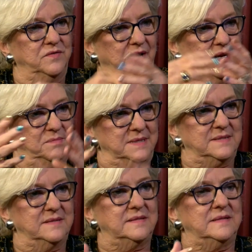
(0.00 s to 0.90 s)
to invite
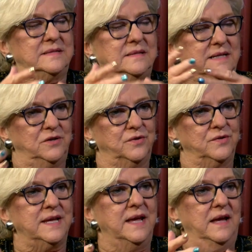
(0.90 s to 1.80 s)
businesses,
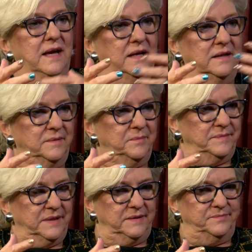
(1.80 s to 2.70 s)
leaders,
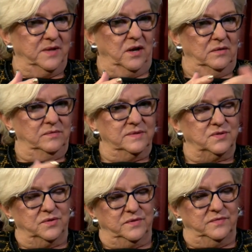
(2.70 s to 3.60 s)
our
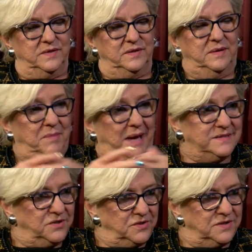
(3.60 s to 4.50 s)
sort of
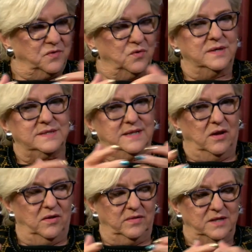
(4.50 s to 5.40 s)
ambassadors, of course,
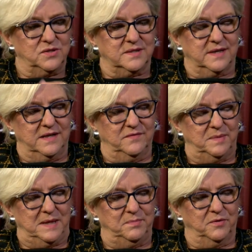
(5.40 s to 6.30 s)
and
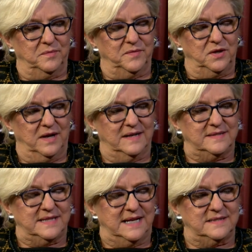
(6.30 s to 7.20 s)
legislative people from the
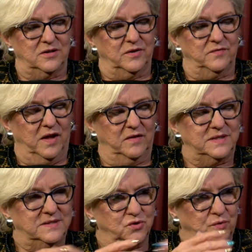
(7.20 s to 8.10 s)
United States that are
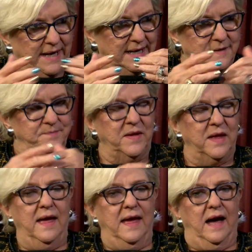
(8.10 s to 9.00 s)
involved in trade.
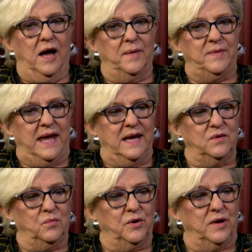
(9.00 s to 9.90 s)

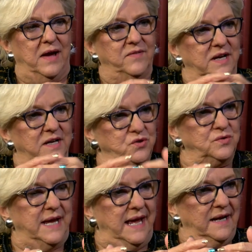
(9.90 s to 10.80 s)
And we're having a
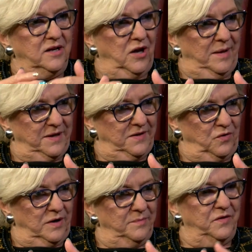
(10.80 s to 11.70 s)
2-day economic
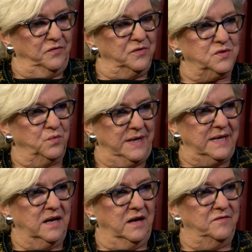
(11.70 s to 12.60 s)
forum the first
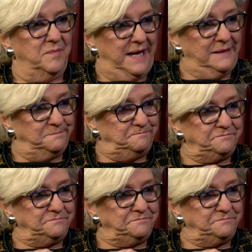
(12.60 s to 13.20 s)
week of May.